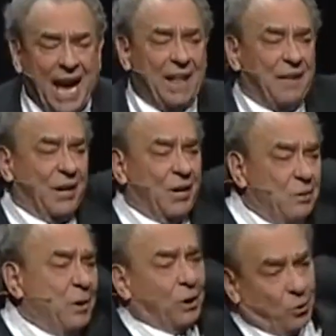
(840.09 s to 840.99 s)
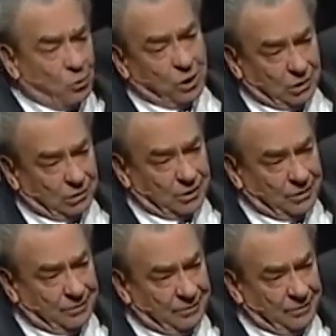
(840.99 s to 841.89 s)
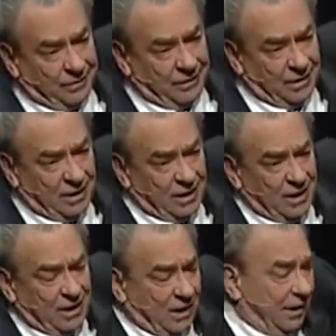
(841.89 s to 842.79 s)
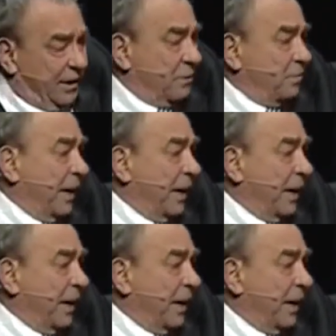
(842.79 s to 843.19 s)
and the noumenal world. This